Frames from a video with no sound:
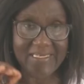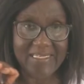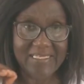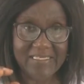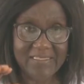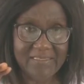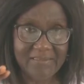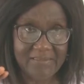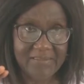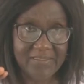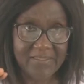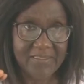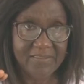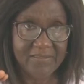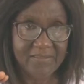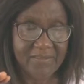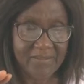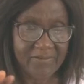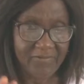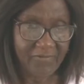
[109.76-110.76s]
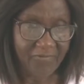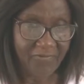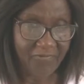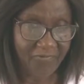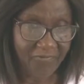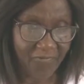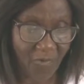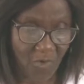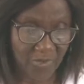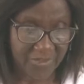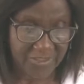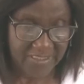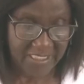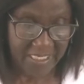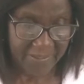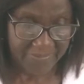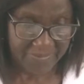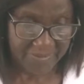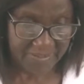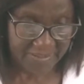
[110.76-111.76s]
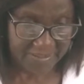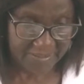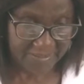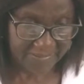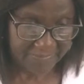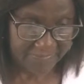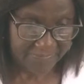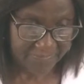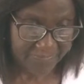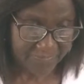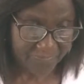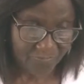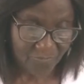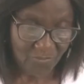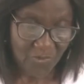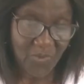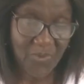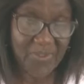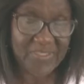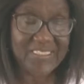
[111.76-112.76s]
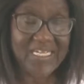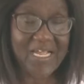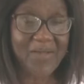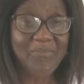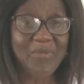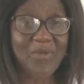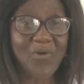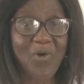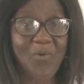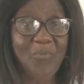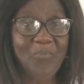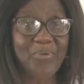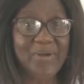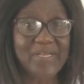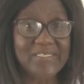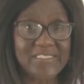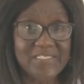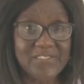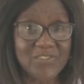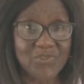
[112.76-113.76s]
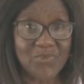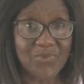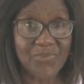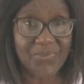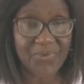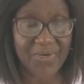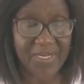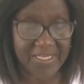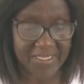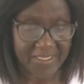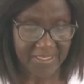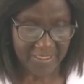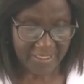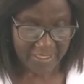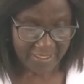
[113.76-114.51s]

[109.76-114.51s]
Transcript: the four steps, which can be compressed into three.